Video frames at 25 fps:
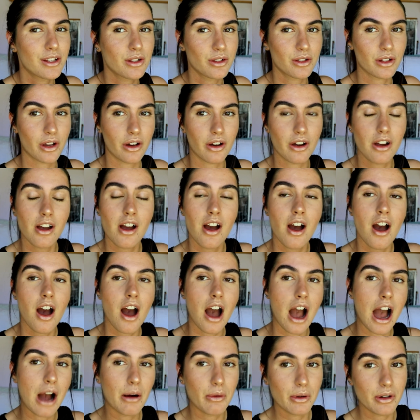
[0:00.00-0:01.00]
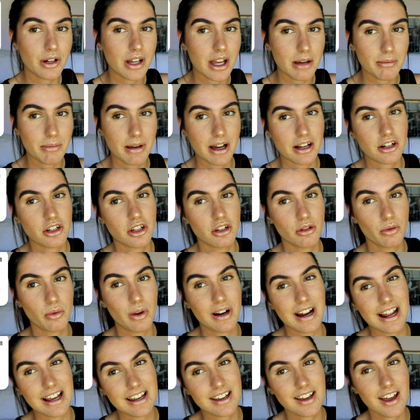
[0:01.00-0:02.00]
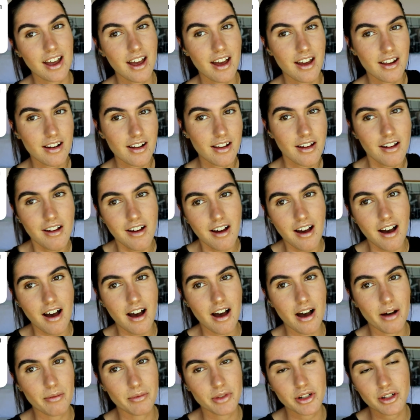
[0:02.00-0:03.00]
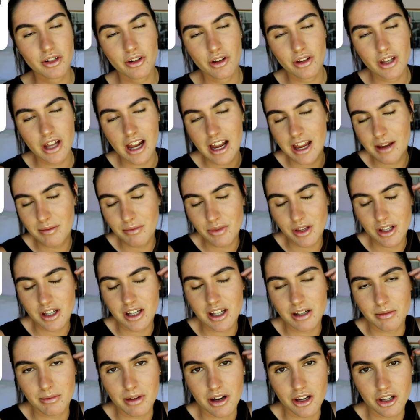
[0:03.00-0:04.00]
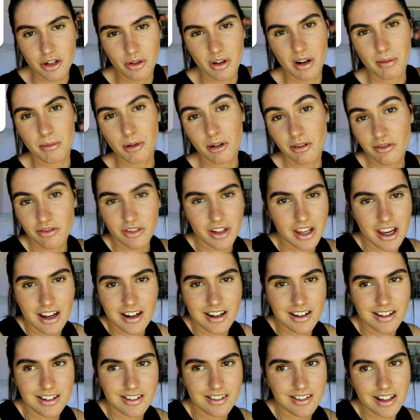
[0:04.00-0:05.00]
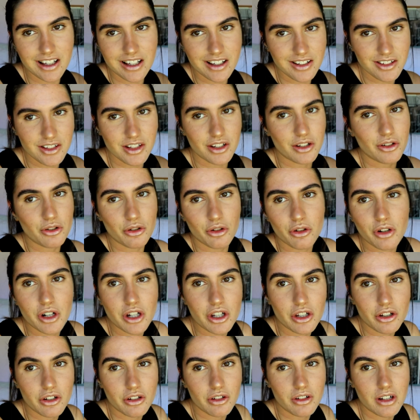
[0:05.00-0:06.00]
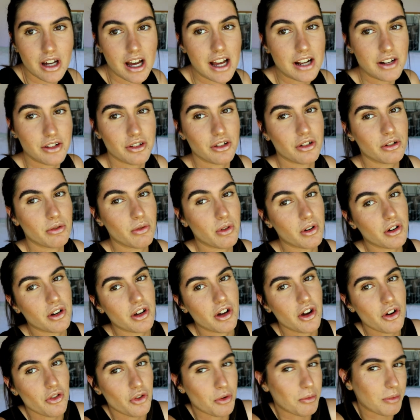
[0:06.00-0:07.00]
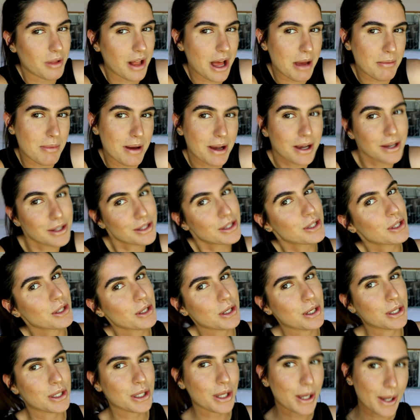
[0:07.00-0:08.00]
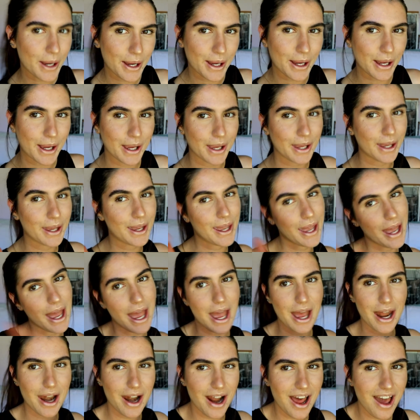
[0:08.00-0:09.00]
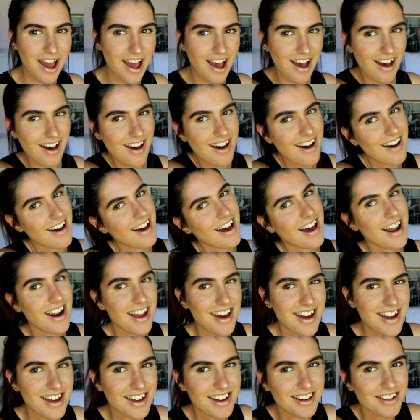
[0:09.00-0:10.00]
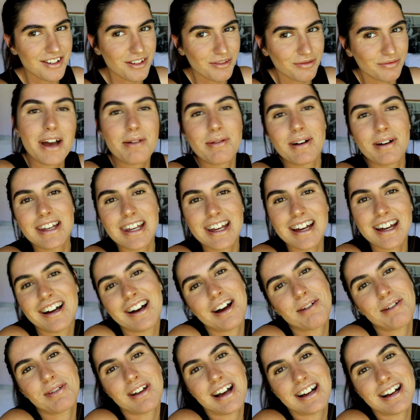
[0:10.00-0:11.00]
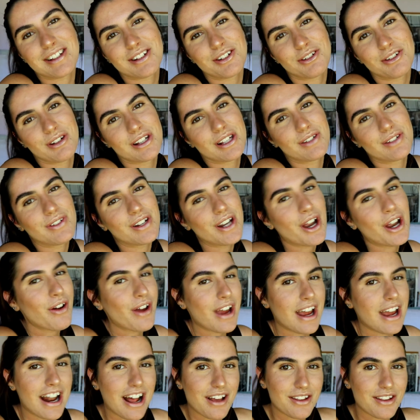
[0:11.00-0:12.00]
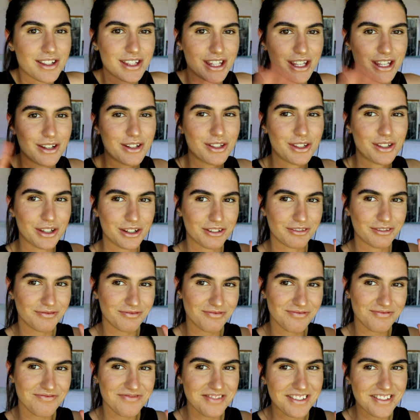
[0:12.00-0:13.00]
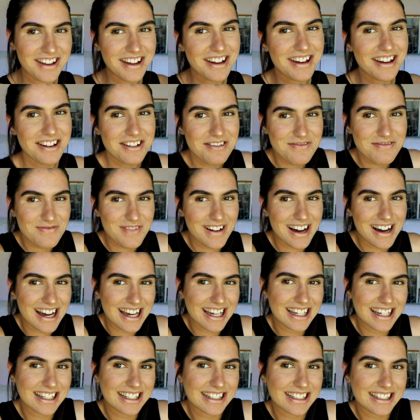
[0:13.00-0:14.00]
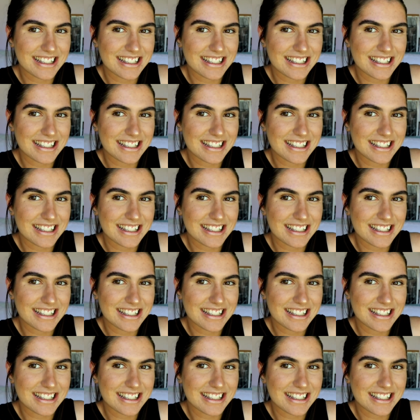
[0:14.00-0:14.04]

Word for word: so I will get back to you when I can. Um, just know that I am thinking about you. I'm not forgetting, like, just ignoring you. I do want to reply back as soon as I can. Hi. But yeah, hope you guys enjoyed this video, and I'll see you soon. Bye.